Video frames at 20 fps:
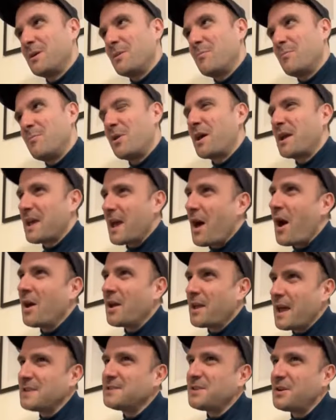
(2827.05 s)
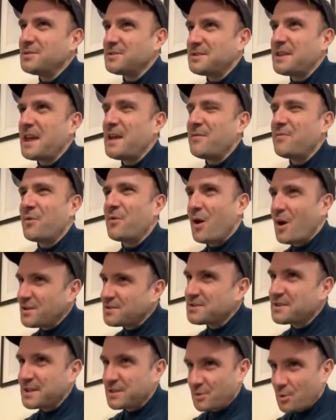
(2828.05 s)
But I guess I'll say, for
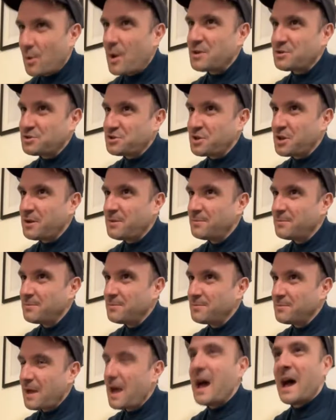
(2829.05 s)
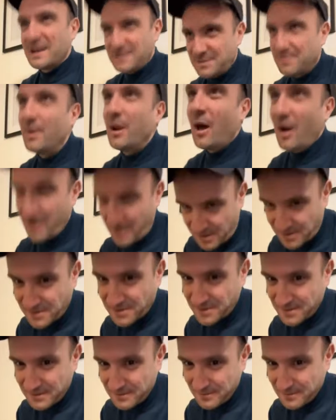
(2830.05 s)
asking the question, Adam
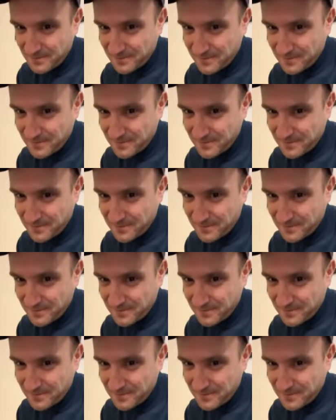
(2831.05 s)
Lyons.